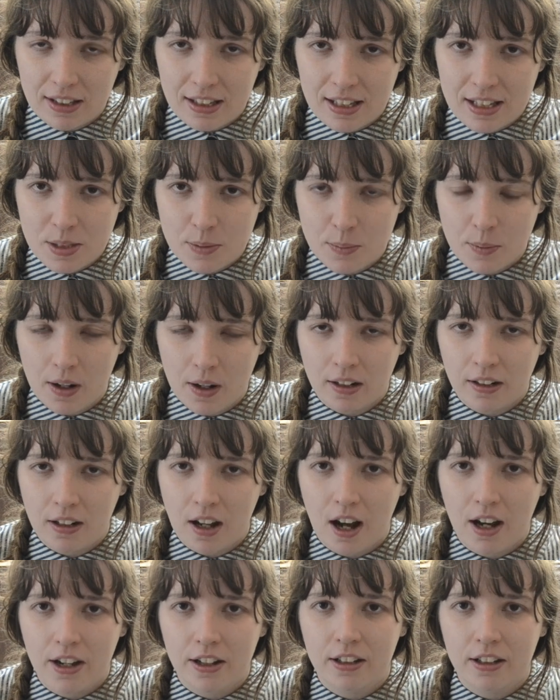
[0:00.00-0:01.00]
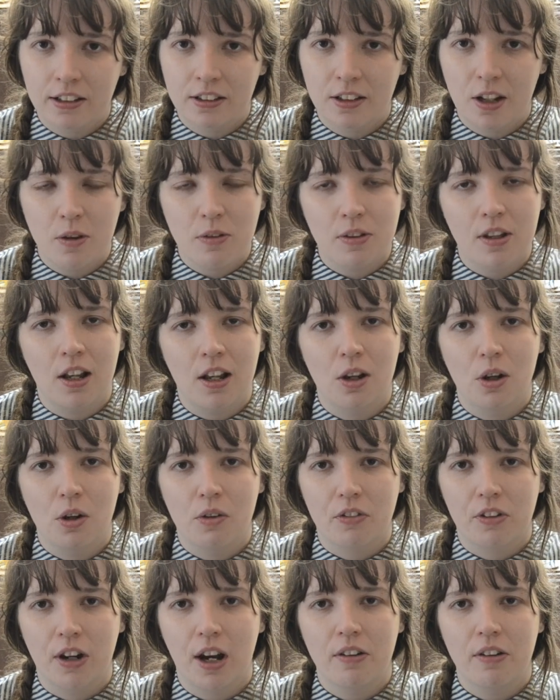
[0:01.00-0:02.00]
this one, I know that a lot
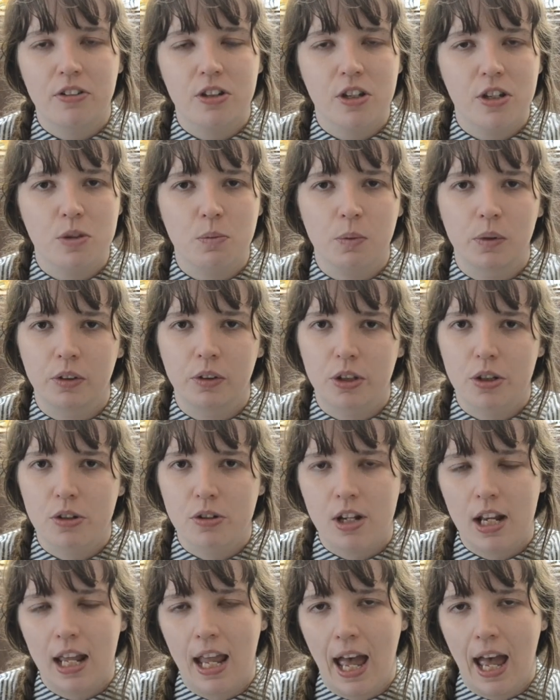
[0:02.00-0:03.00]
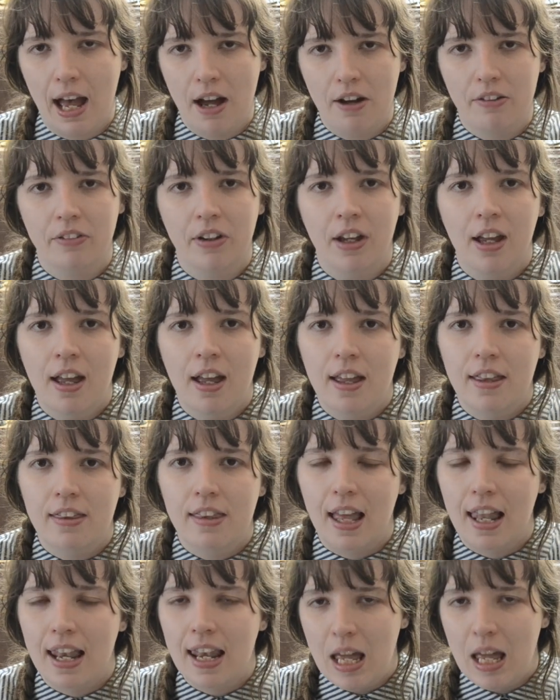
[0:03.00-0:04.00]
of crafters will usually have
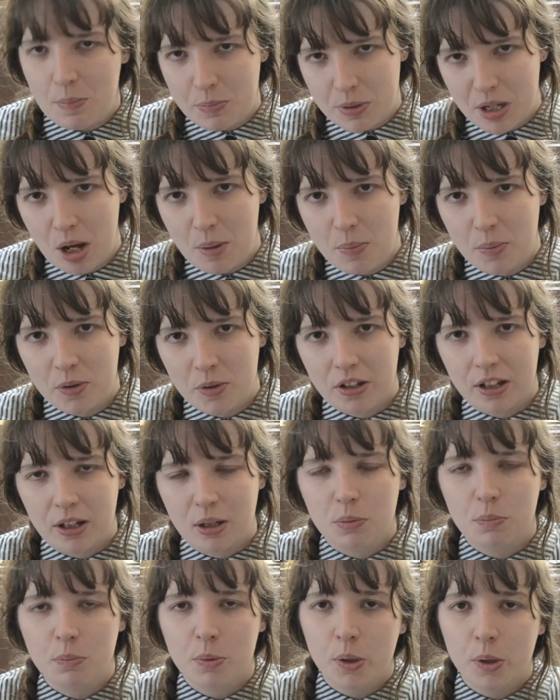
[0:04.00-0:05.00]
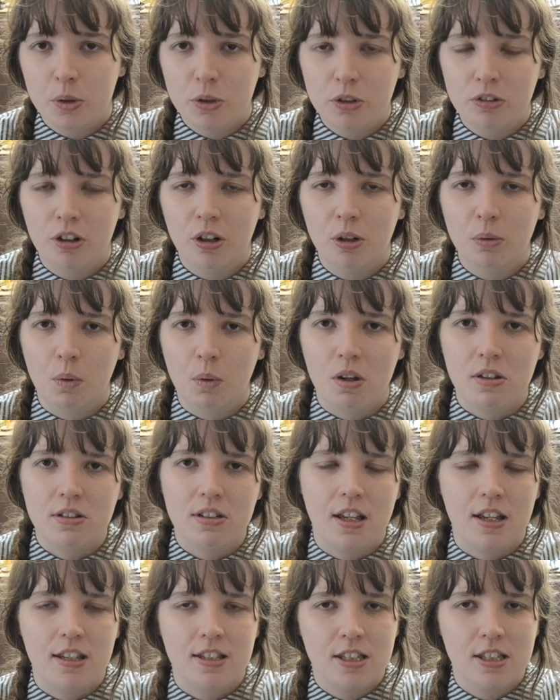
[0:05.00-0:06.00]
their laptop or their computer on whilst
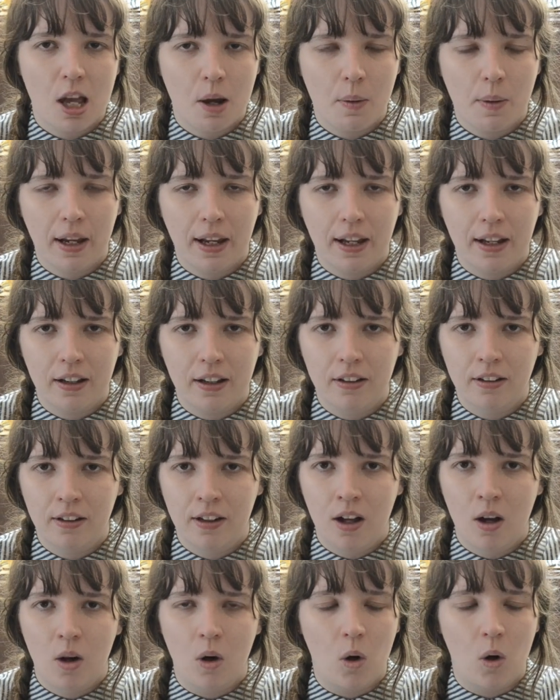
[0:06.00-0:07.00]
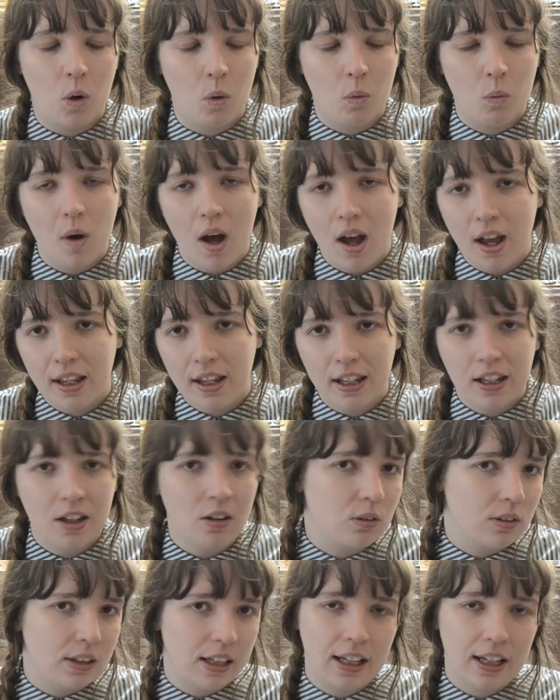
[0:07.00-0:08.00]
they're sewing or working
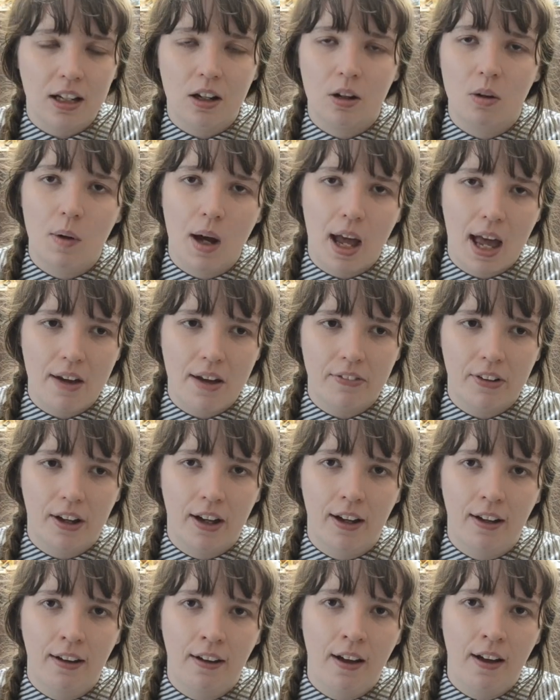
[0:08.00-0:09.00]
or knitting or whatever,